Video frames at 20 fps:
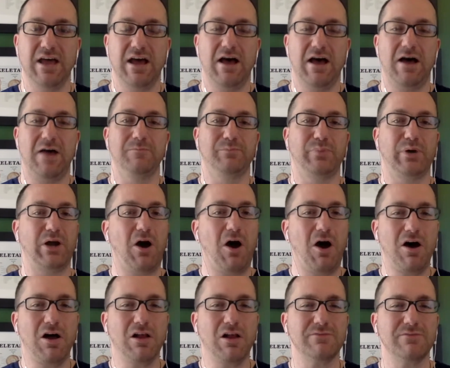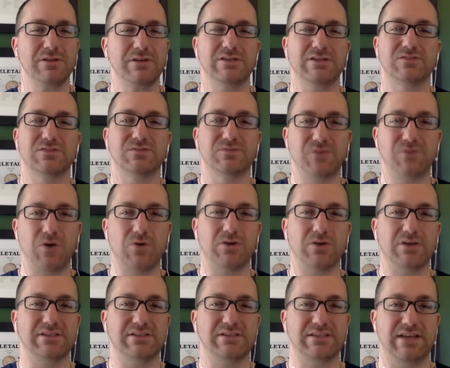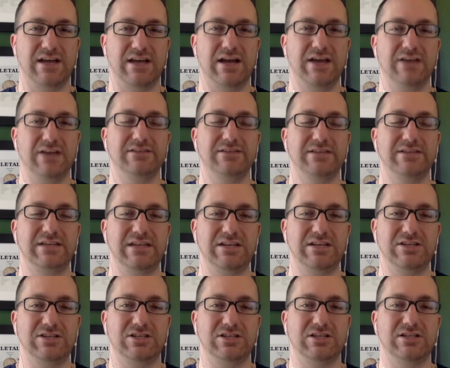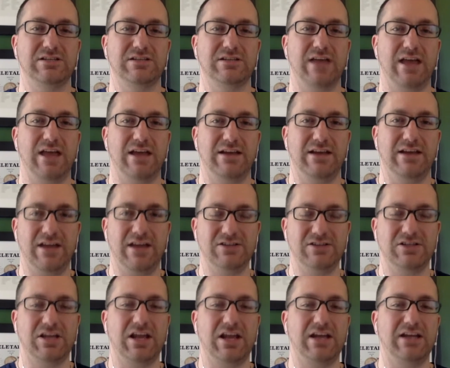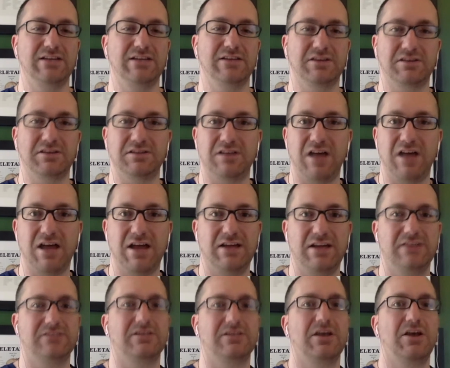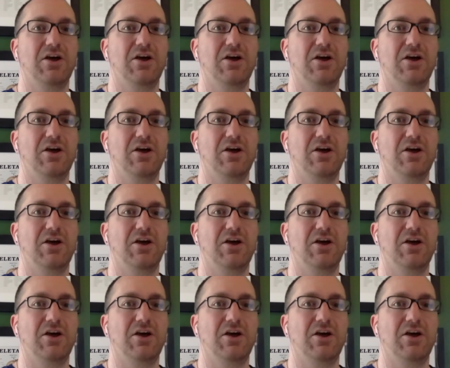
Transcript: but all of it is focused on teaching and educating the client